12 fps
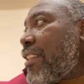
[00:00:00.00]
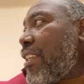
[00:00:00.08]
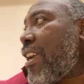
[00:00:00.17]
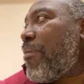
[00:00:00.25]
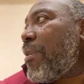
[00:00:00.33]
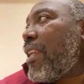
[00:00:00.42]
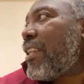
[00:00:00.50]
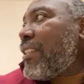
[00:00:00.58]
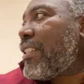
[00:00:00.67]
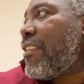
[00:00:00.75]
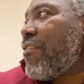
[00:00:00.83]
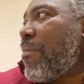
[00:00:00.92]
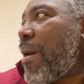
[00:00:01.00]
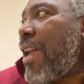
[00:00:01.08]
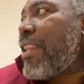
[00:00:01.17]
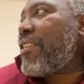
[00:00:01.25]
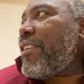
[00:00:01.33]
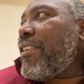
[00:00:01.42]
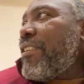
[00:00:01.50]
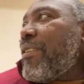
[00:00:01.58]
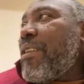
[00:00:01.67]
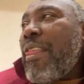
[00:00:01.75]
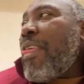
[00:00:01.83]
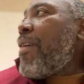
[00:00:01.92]
think I better leave up out of here.
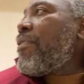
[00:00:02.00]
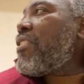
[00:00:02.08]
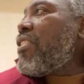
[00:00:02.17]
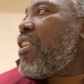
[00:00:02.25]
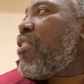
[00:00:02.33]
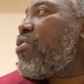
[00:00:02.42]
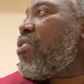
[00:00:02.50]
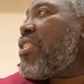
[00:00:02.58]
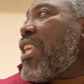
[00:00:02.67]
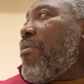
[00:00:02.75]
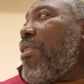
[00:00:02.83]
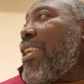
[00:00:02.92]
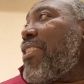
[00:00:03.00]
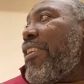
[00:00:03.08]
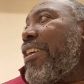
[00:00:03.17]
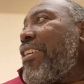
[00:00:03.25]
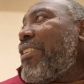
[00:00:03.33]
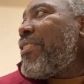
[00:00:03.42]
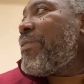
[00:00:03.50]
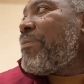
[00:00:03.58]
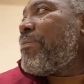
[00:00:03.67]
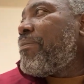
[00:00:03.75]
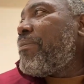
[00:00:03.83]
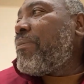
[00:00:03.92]
She said, no, you stay right there.
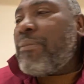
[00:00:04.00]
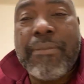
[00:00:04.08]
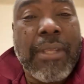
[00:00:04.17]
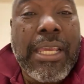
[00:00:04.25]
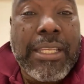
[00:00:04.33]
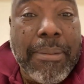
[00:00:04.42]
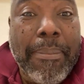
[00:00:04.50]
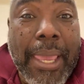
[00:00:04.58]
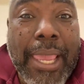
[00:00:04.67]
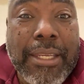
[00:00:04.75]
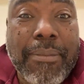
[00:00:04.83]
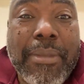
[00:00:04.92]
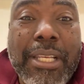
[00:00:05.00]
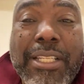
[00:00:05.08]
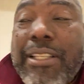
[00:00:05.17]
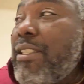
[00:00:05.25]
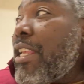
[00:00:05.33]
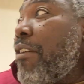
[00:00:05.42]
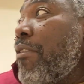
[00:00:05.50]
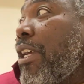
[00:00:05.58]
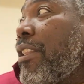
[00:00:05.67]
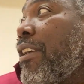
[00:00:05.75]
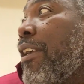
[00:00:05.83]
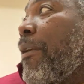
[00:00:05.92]
Demanded me to stay
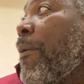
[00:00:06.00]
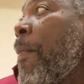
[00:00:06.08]
right there.